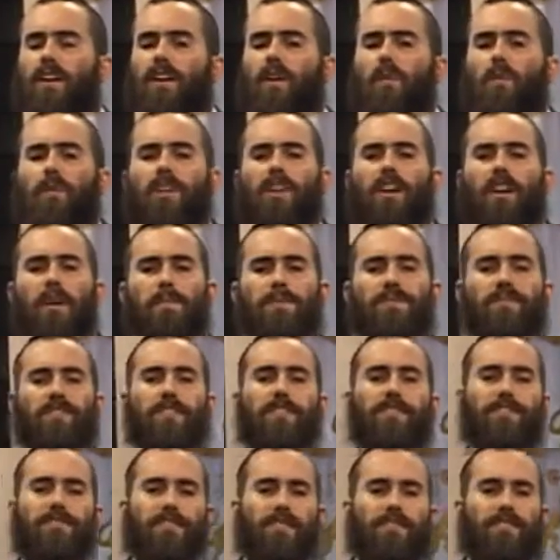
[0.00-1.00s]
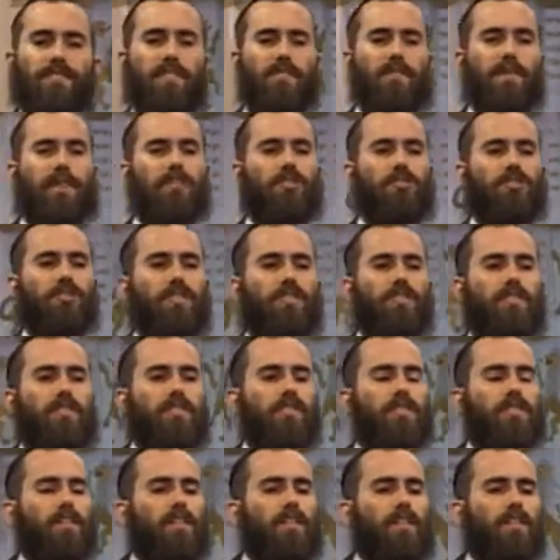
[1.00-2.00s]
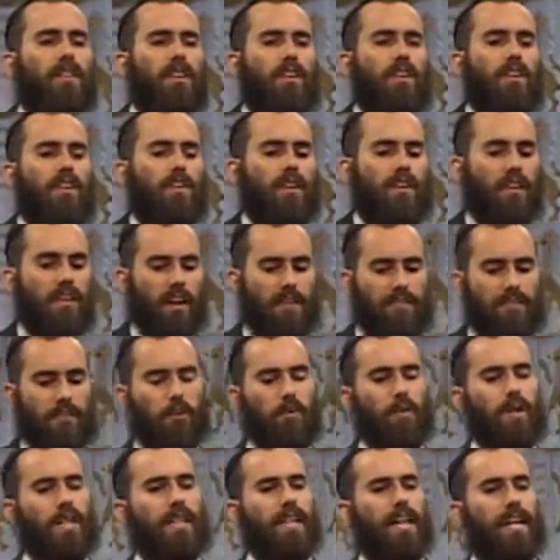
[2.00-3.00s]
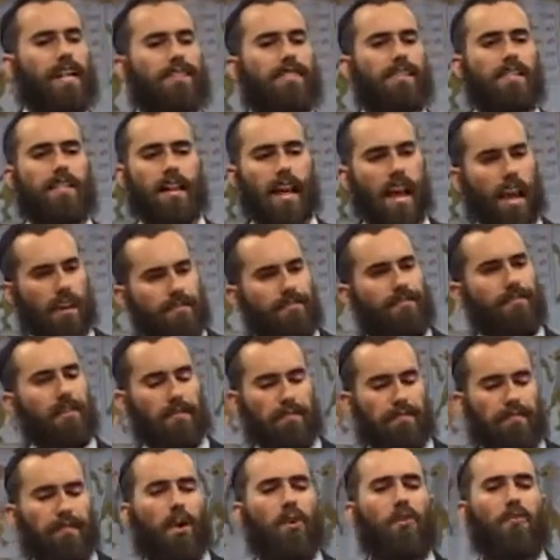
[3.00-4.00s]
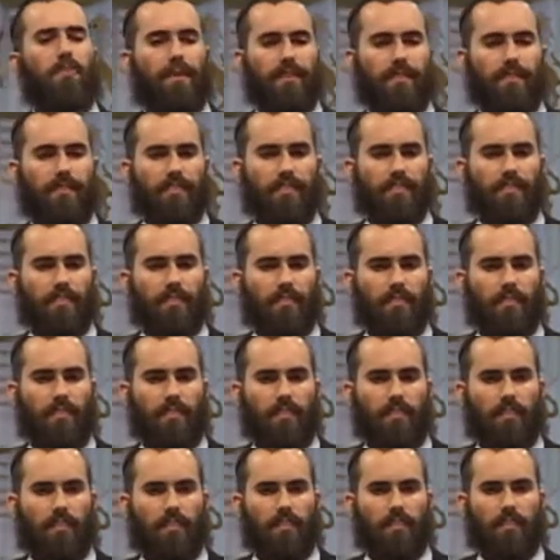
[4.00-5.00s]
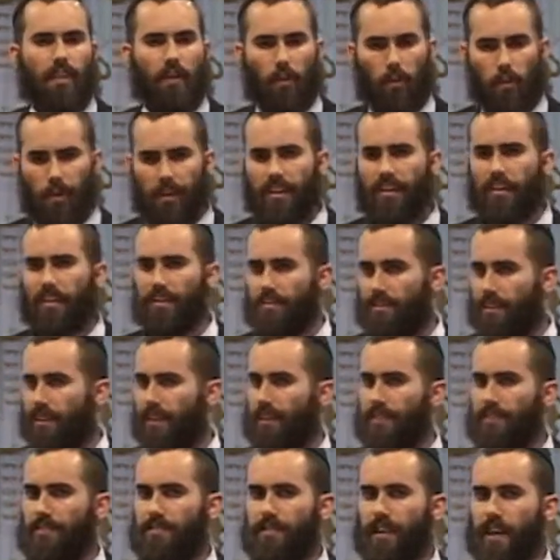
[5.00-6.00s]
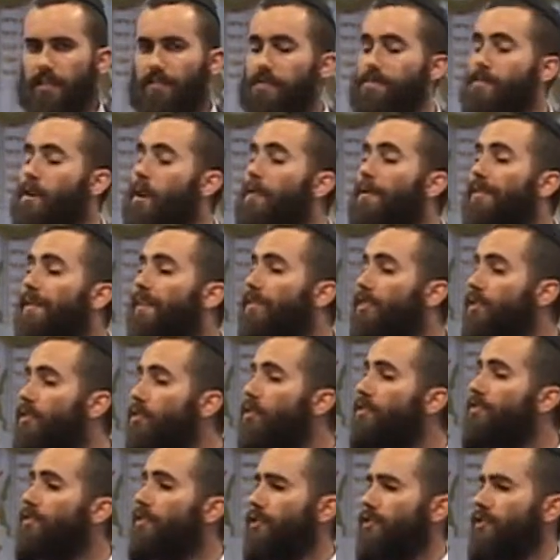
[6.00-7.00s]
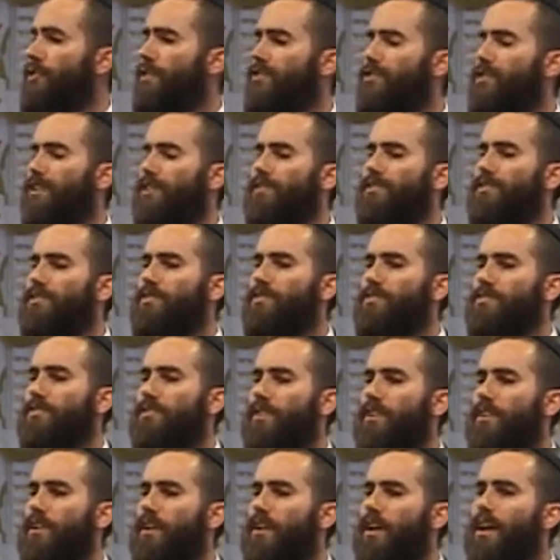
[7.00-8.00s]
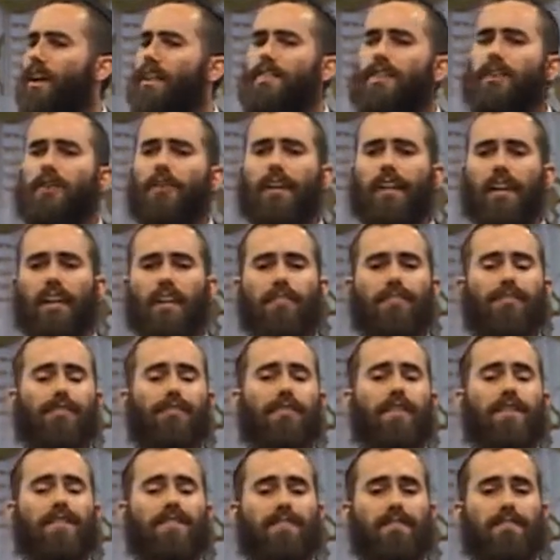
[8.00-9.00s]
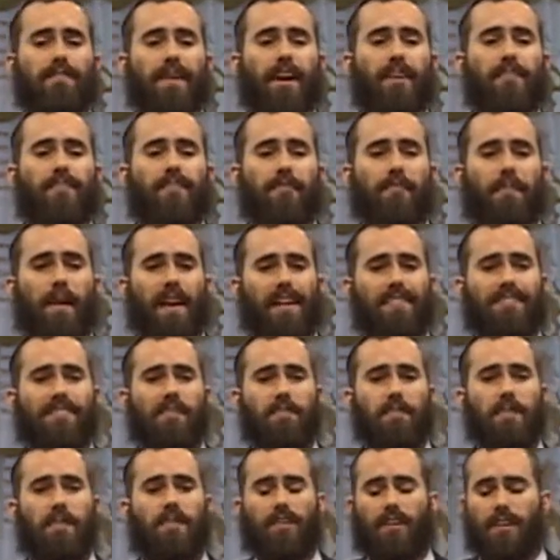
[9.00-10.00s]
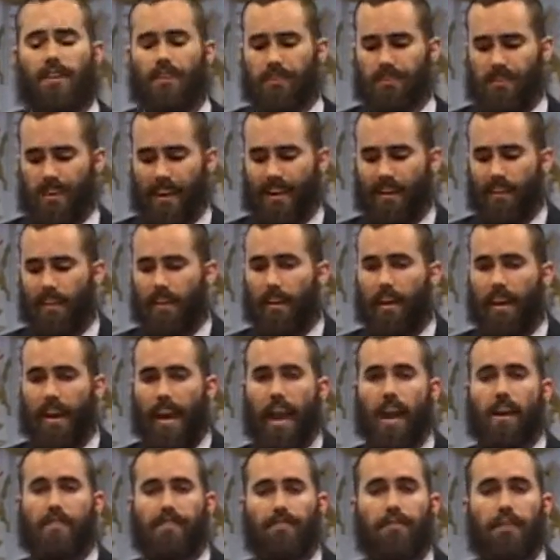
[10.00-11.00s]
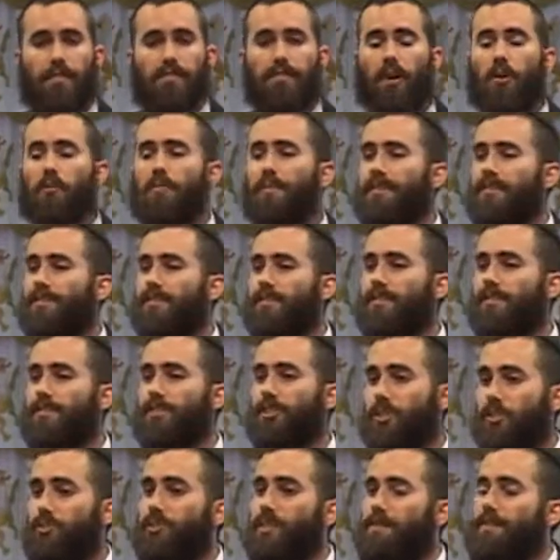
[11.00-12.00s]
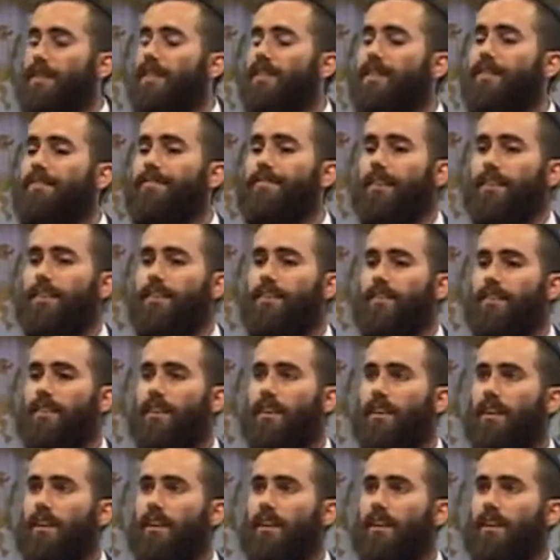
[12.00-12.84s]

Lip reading: When it comes to the fifth dimension, you have to realize that at every moment that we exist, every moment that the universe exists, there are infinite amount of possibilities at every moment to do something different.